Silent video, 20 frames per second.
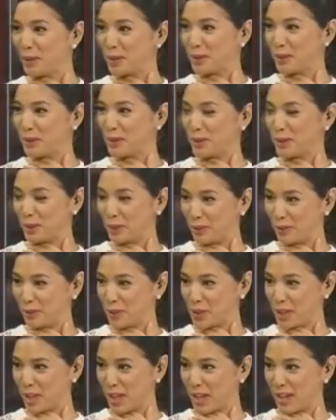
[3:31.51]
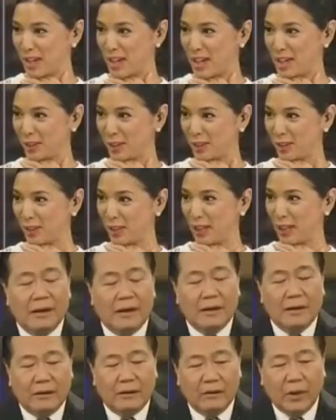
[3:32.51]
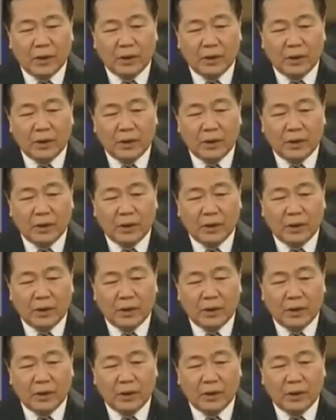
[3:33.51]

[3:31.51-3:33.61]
to fish there out of goodwill.